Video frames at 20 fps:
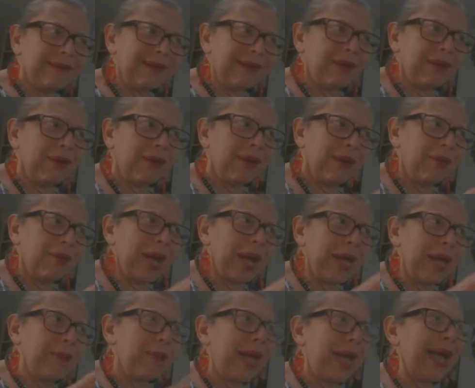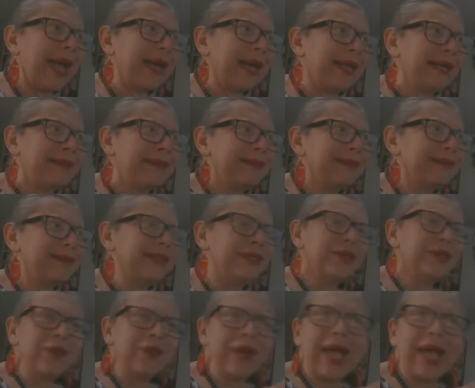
a, a, while back, and you know,